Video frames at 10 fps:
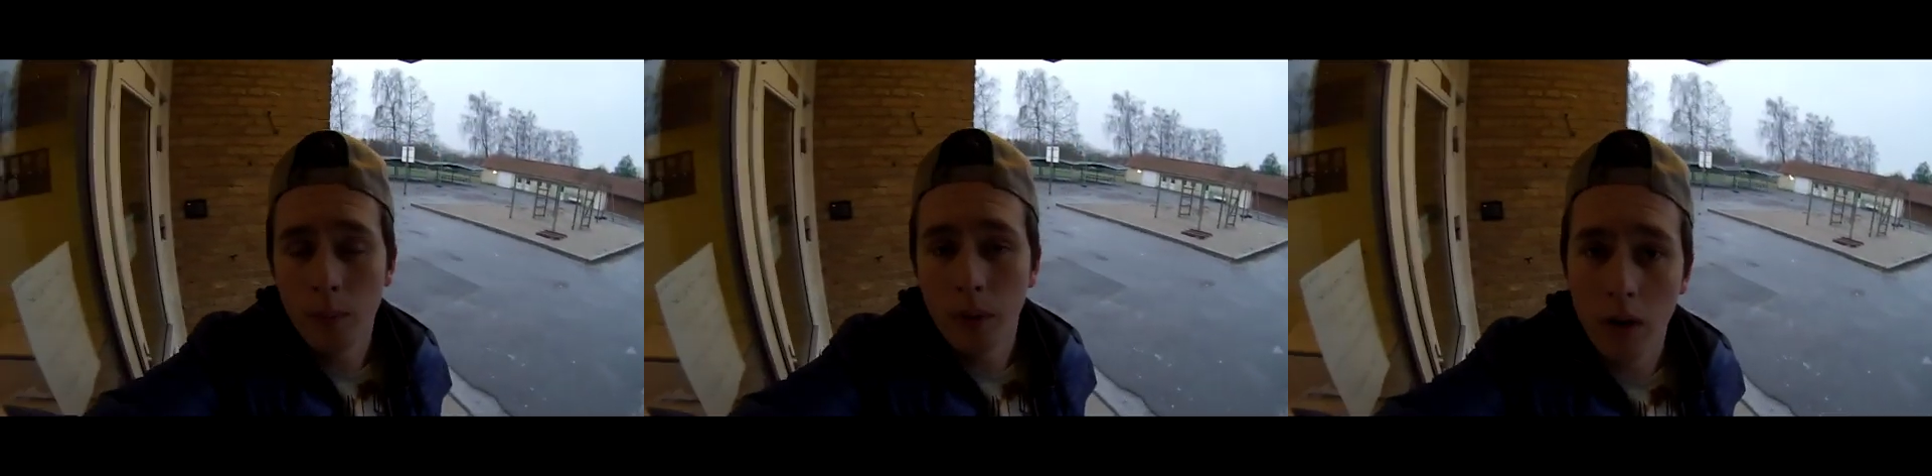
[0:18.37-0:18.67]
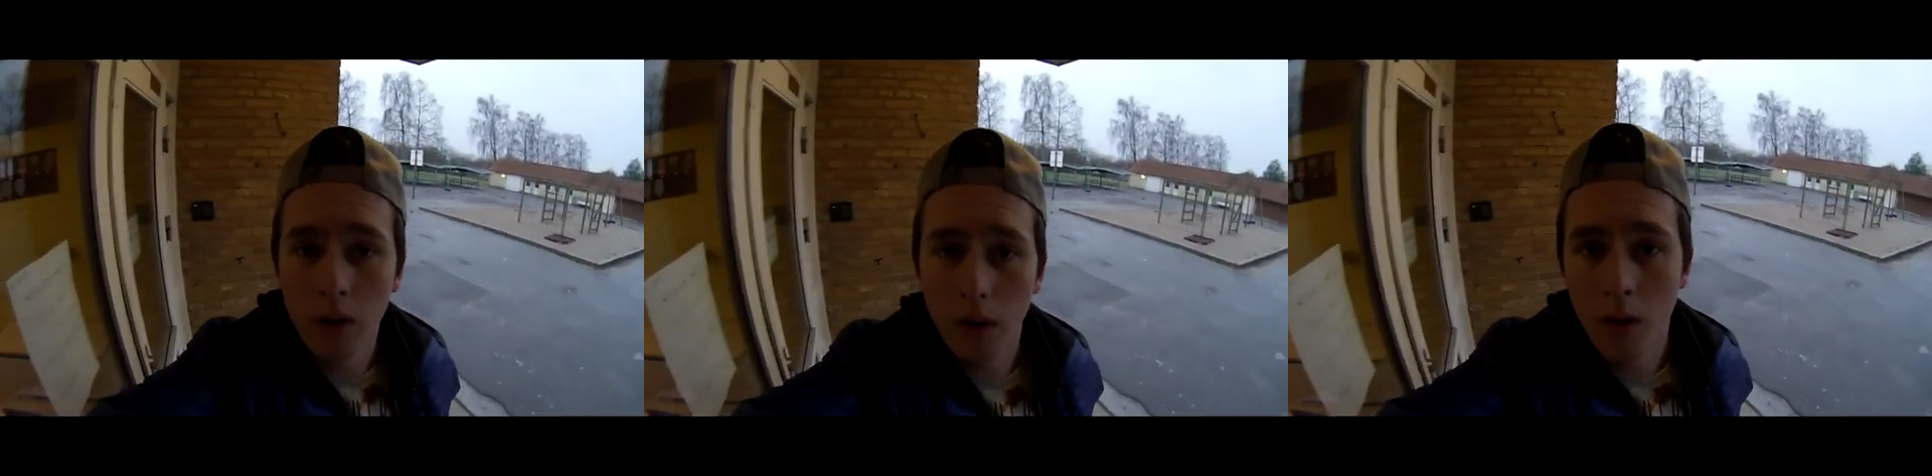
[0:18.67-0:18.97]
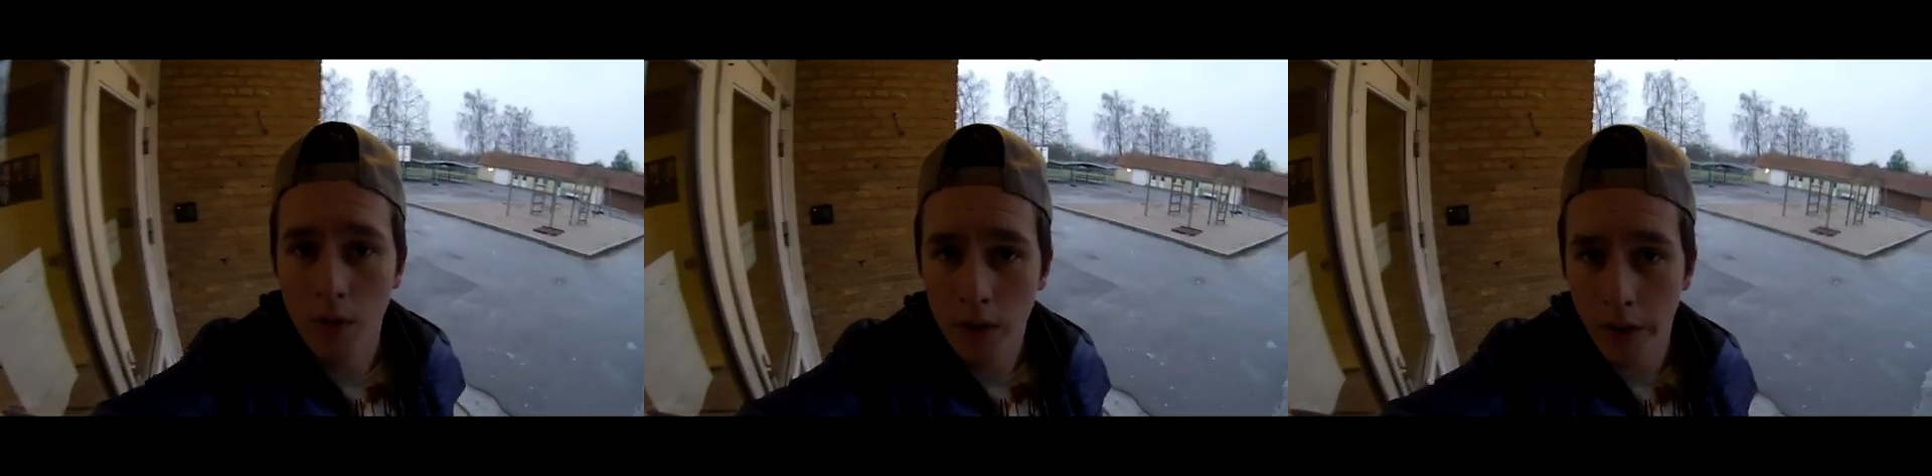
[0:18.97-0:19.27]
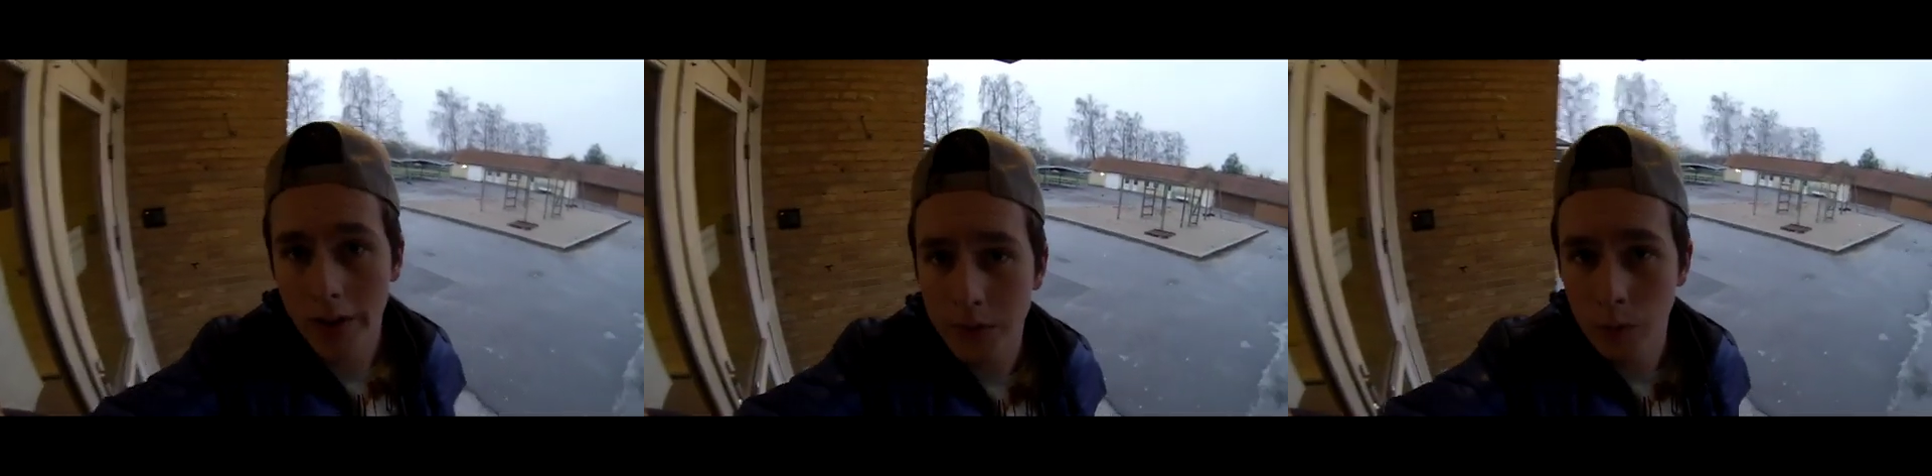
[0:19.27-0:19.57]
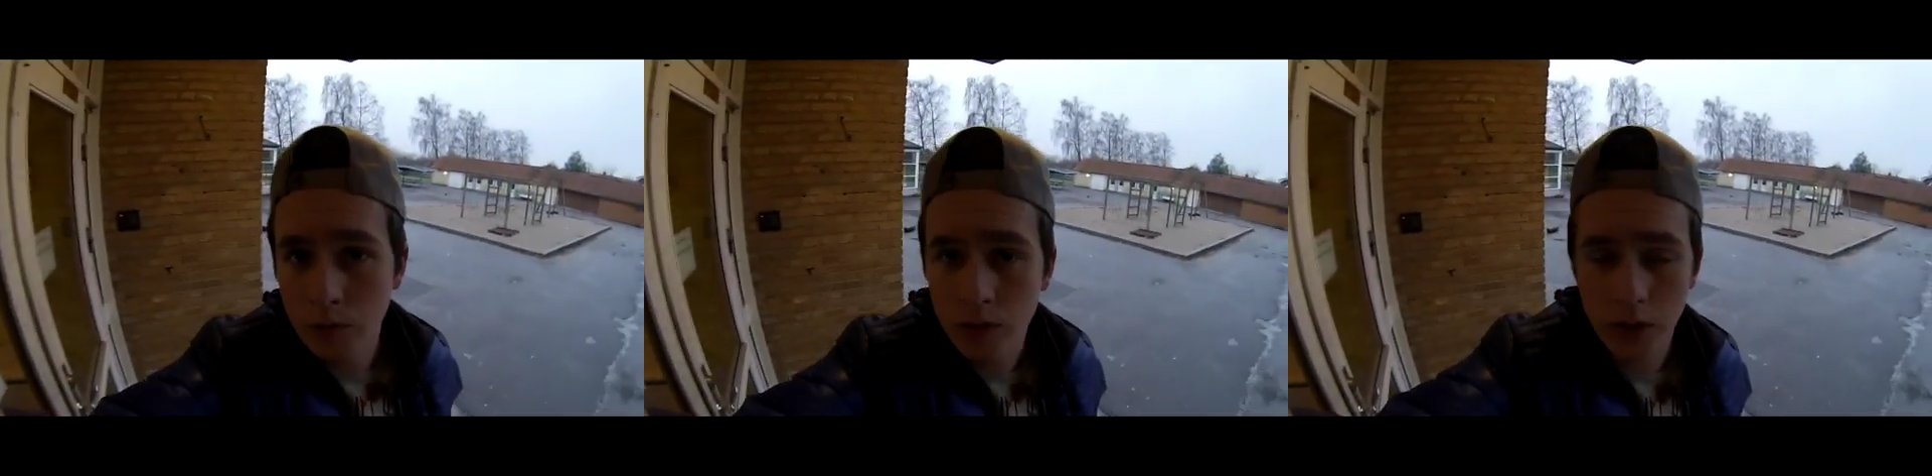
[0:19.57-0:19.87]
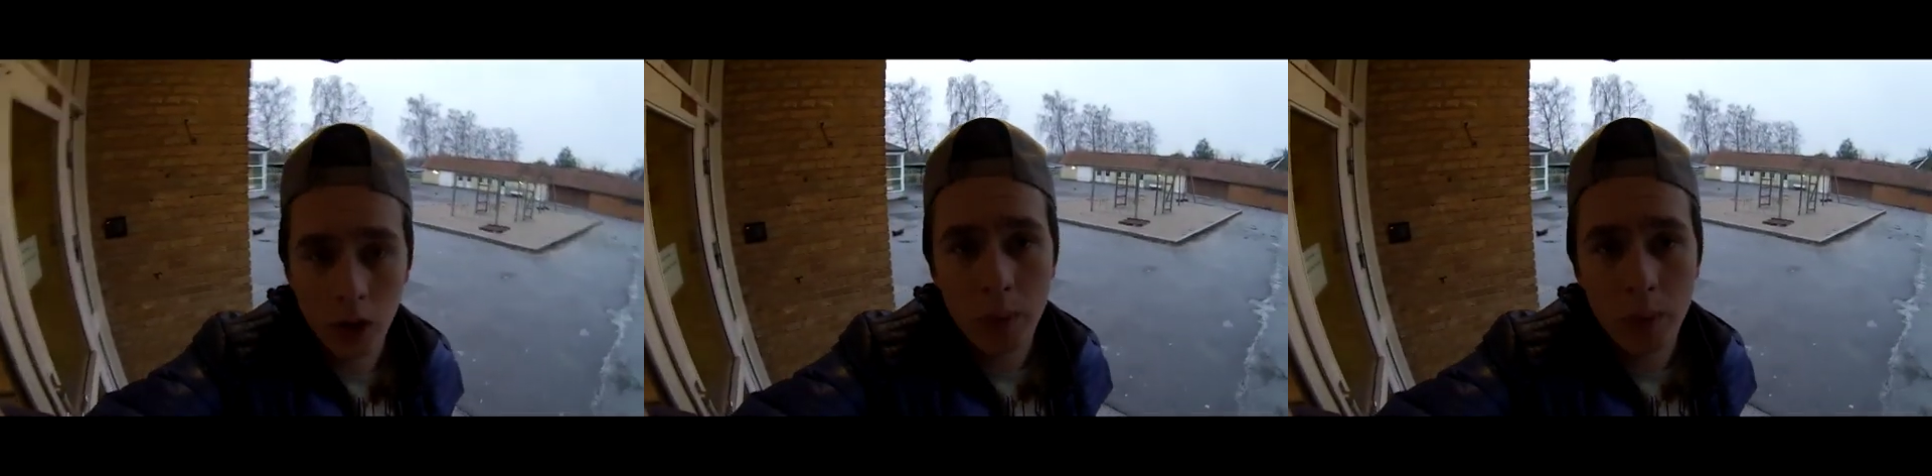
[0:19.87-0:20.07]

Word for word: but a really nice move to know